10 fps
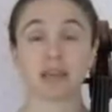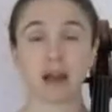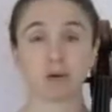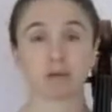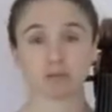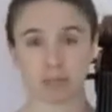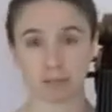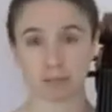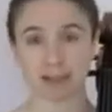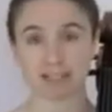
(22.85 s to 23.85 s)
Now,
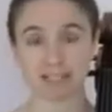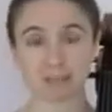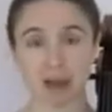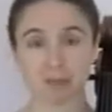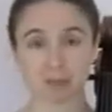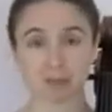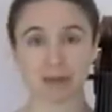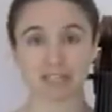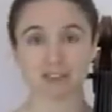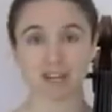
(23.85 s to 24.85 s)
keep in mind this is my
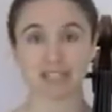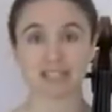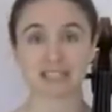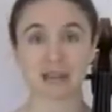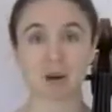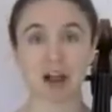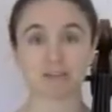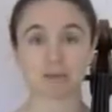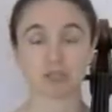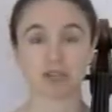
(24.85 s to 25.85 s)
perspective on it, this is how
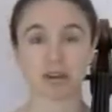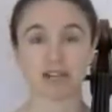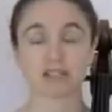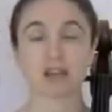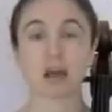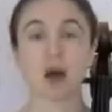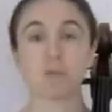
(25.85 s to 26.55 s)
I've been trained,